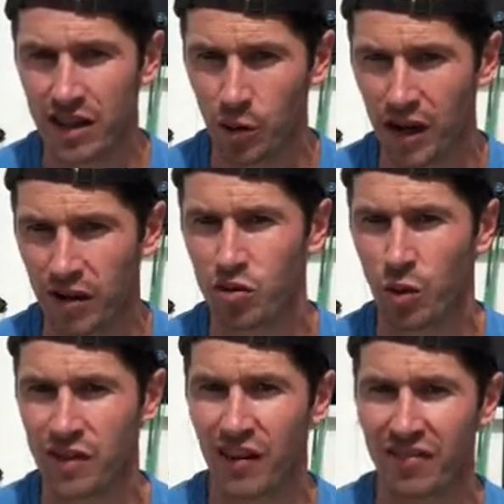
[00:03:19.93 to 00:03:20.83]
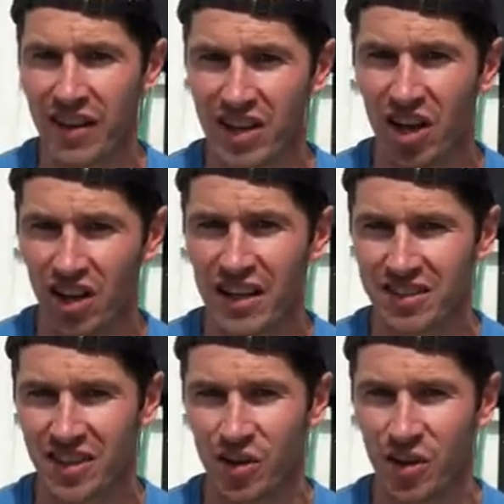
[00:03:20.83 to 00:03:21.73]
Louis out of 25 NHL guys
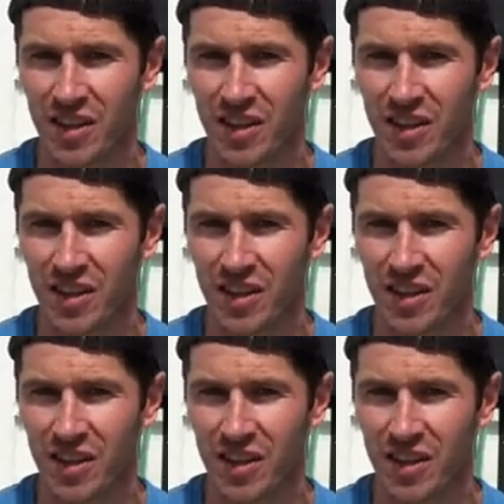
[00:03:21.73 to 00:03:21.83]
could do.